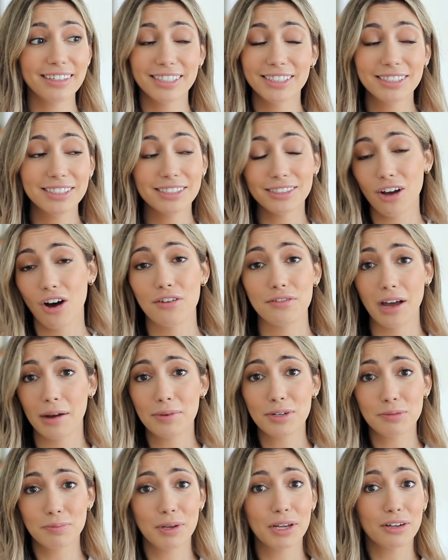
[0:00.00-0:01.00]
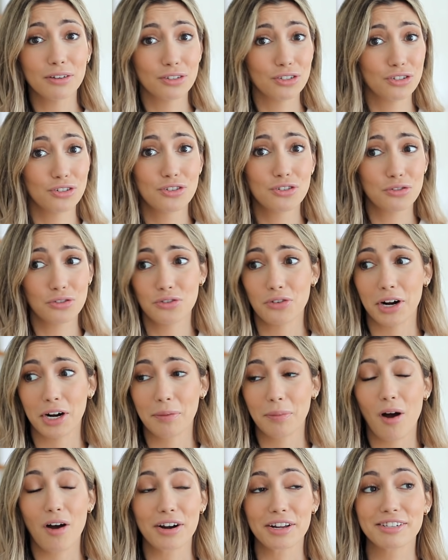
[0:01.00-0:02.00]
This is, I'm just being straight
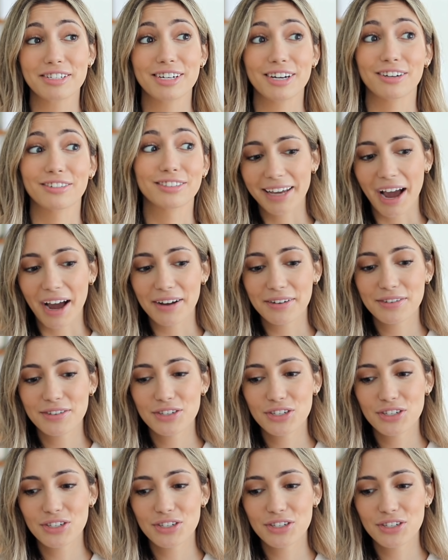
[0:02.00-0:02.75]
up honest here, yeah.